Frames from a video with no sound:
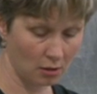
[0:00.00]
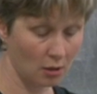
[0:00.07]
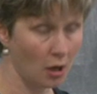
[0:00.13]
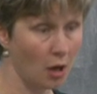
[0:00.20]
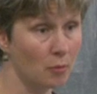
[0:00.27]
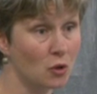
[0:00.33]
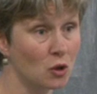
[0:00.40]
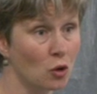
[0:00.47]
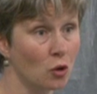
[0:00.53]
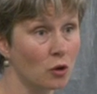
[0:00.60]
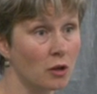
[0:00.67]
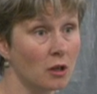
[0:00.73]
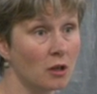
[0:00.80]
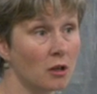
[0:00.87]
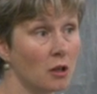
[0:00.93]
I'm sure
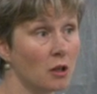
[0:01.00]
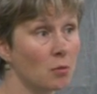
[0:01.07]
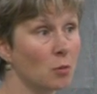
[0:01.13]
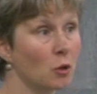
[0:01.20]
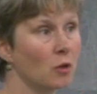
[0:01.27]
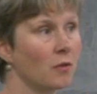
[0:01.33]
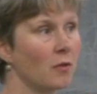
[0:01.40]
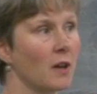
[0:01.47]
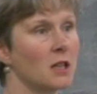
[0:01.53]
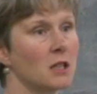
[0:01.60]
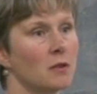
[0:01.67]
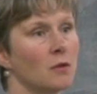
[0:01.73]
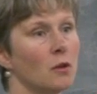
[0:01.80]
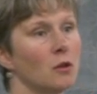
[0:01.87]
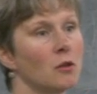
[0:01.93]
that at the book
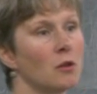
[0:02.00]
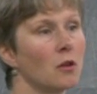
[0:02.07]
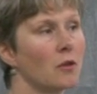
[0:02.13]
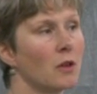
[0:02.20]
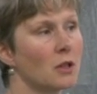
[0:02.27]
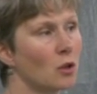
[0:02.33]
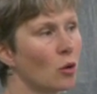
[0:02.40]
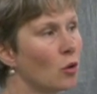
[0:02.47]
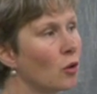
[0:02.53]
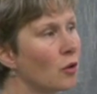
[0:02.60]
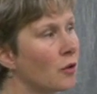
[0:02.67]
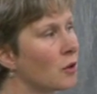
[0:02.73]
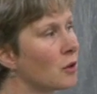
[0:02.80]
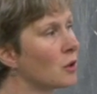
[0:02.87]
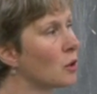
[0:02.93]
festival, there's
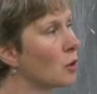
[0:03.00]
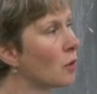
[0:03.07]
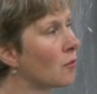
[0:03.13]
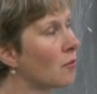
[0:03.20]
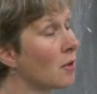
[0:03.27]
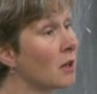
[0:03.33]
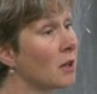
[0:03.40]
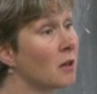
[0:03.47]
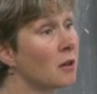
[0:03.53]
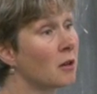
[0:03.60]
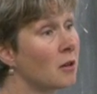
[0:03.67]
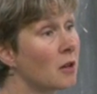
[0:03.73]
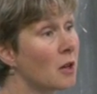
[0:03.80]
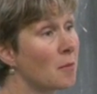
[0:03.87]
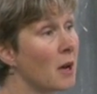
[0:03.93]
authors who have written
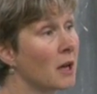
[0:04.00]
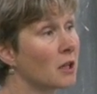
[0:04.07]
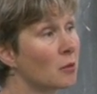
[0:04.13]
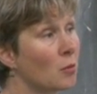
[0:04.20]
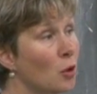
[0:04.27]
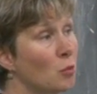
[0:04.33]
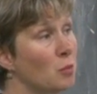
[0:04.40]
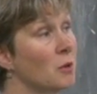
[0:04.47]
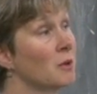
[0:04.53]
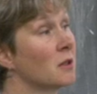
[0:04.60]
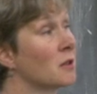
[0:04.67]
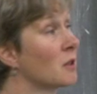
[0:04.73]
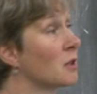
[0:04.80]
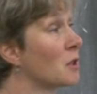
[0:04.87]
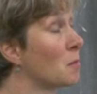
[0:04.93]
their magnum opus
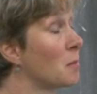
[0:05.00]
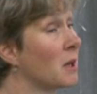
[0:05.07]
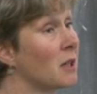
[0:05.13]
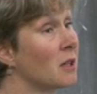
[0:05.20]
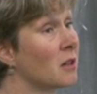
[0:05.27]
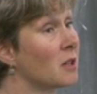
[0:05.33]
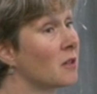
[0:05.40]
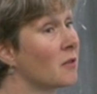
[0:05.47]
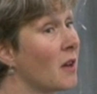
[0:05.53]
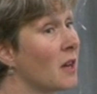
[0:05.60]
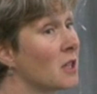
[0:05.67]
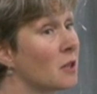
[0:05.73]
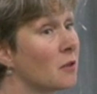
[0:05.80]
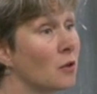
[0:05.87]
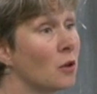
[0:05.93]
that's appeared at this
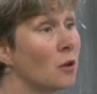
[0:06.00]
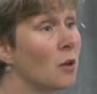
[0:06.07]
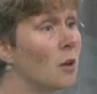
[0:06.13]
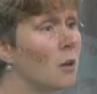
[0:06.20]
festival